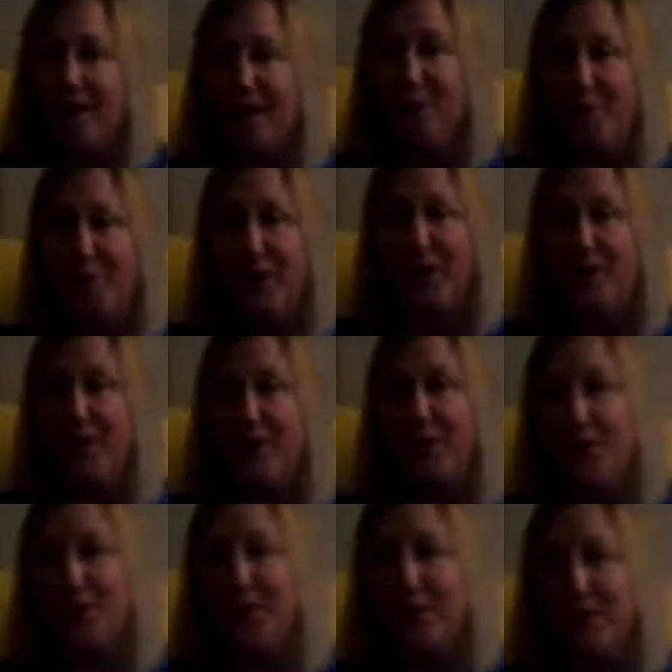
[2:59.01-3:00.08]
with you
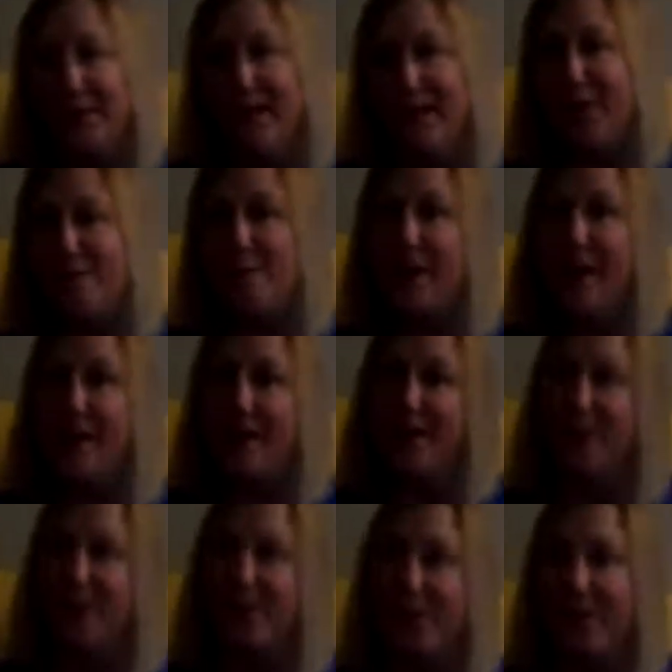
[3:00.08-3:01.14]
to stand by
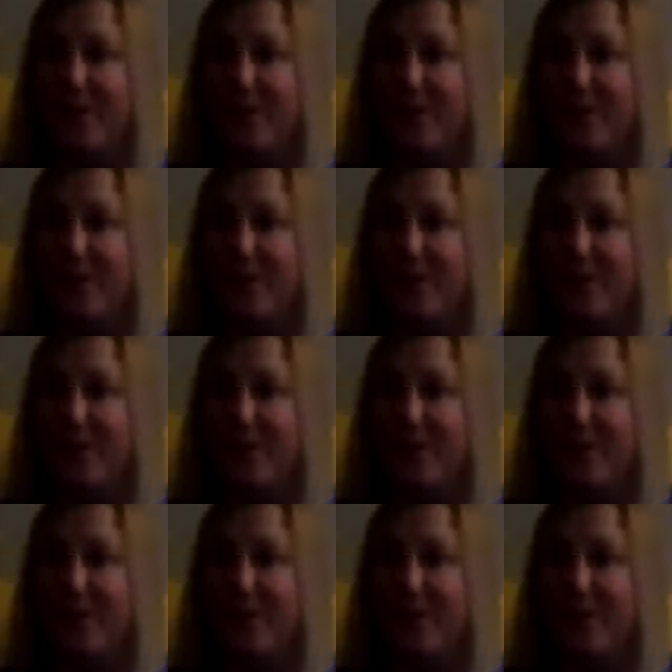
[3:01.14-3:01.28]
you